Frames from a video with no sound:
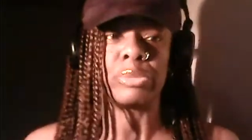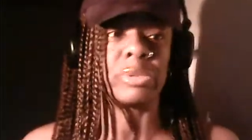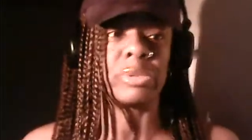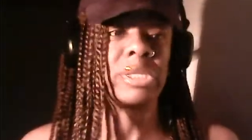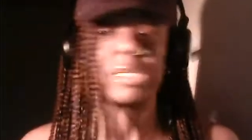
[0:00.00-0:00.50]

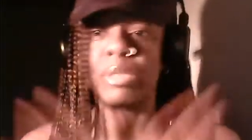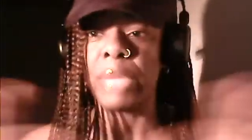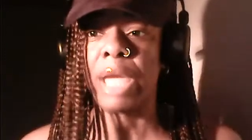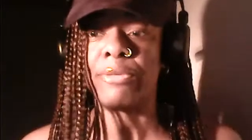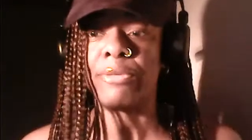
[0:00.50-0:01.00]
This is a
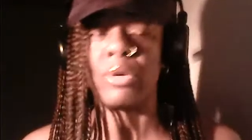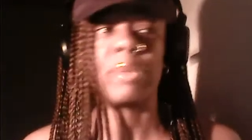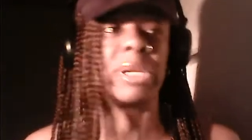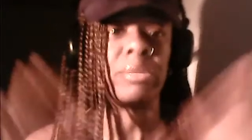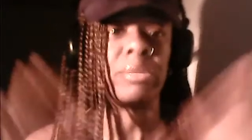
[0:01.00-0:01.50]

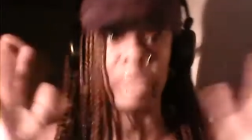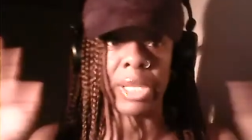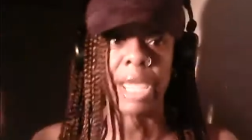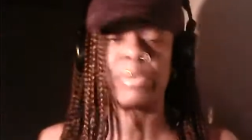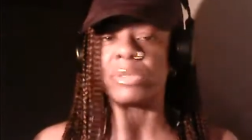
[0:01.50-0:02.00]
platform, and it
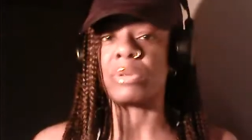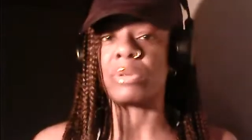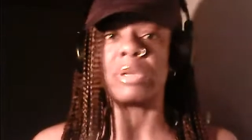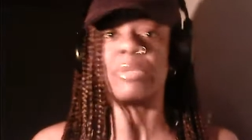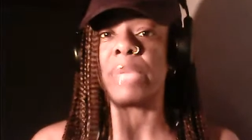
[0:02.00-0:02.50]
happens
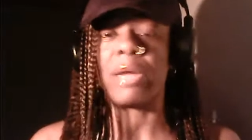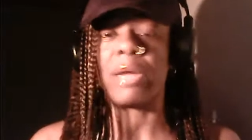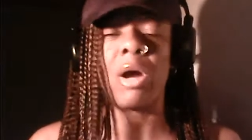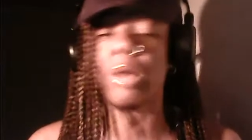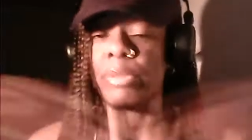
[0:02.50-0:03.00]
on all
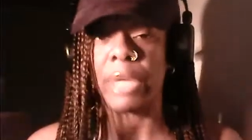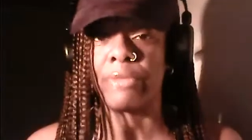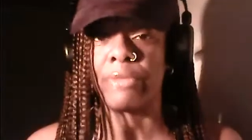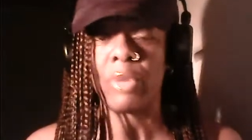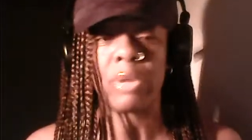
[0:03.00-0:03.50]
the
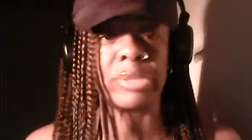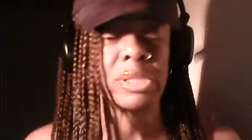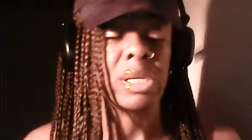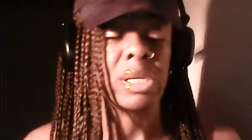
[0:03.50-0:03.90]
platforms.